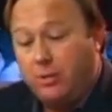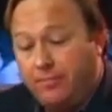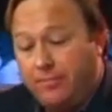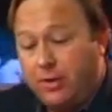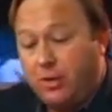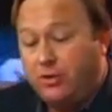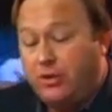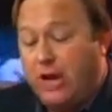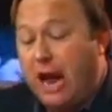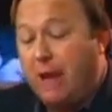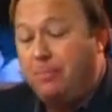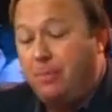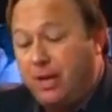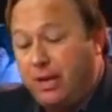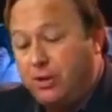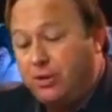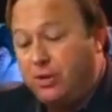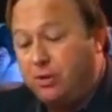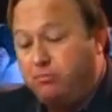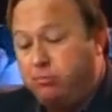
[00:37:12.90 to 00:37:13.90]
Japanese
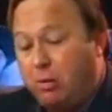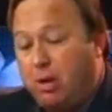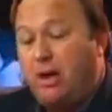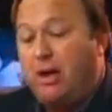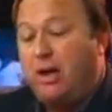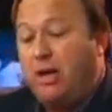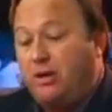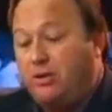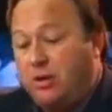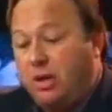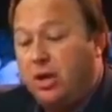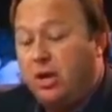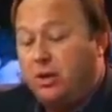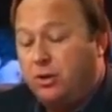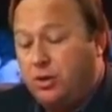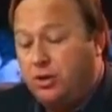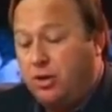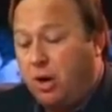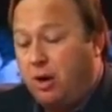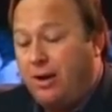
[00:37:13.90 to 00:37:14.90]
debris to
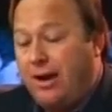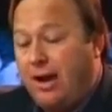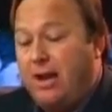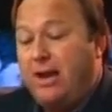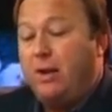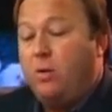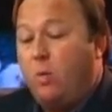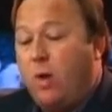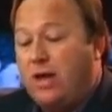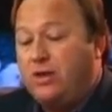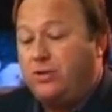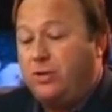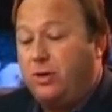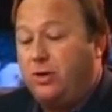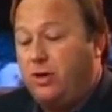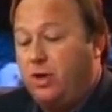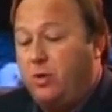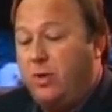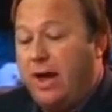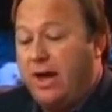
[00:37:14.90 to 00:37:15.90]
start hitting western
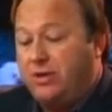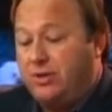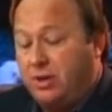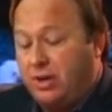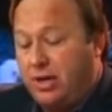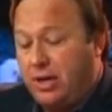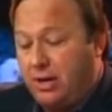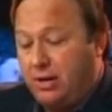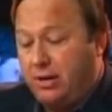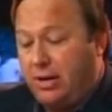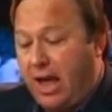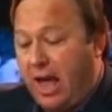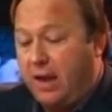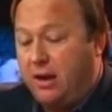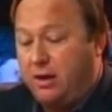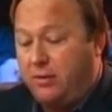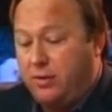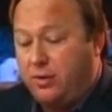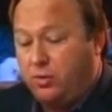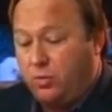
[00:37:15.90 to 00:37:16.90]
U.S. and Canada
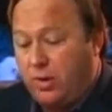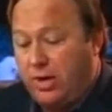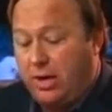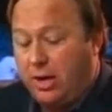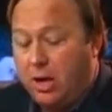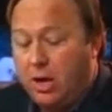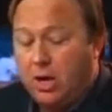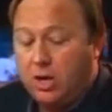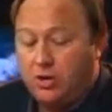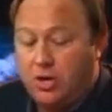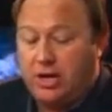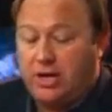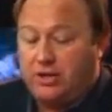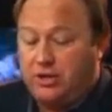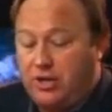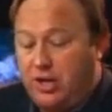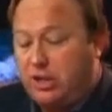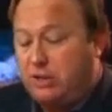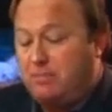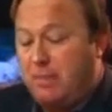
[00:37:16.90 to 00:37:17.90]
this week. Took it
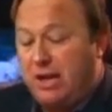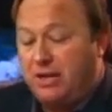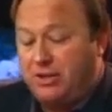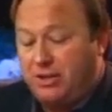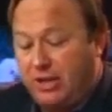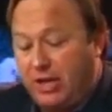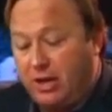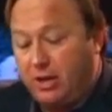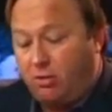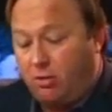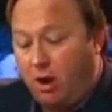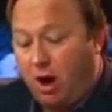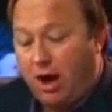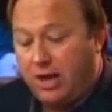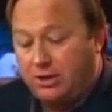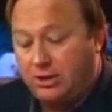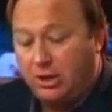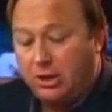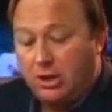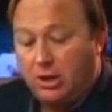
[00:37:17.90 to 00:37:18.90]
6 months to get across.
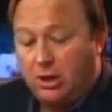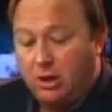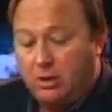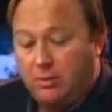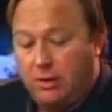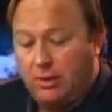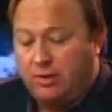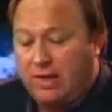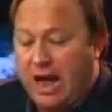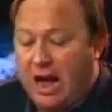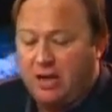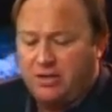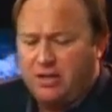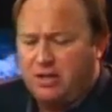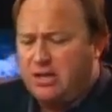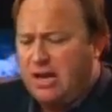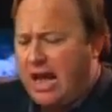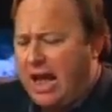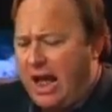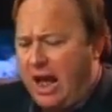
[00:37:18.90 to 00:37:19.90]
The thousands of
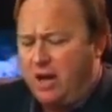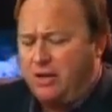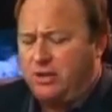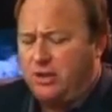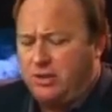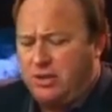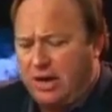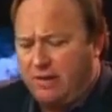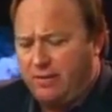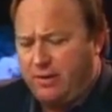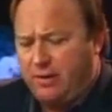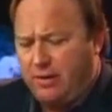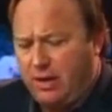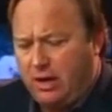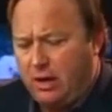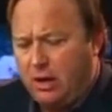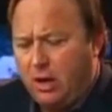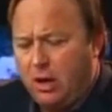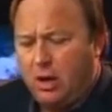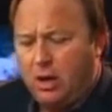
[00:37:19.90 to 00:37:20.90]
houses, everything,
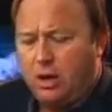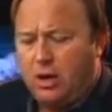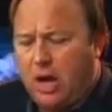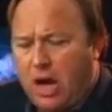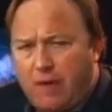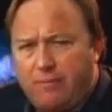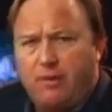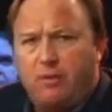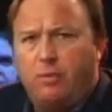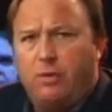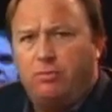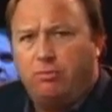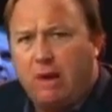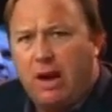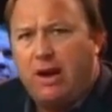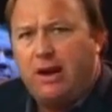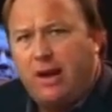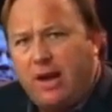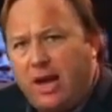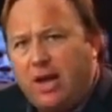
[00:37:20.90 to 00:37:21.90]
covered with
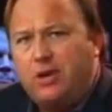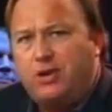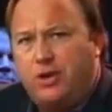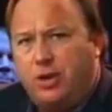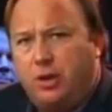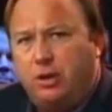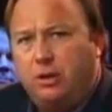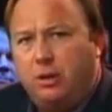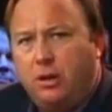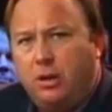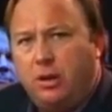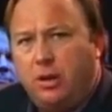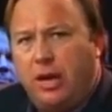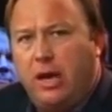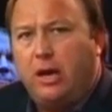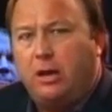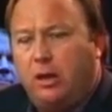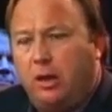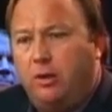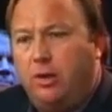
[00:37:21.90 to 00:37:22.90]
radiation,
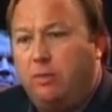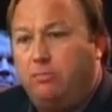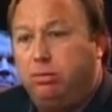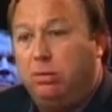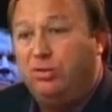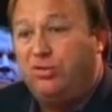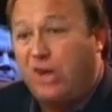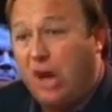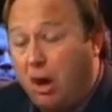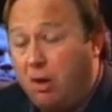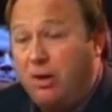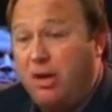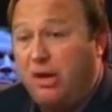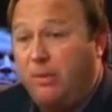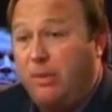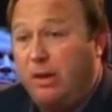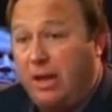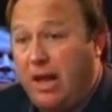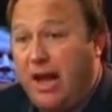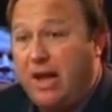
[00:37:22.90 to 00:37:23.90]
including plutonium that
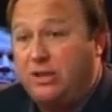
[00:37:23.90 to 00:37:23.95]
lasts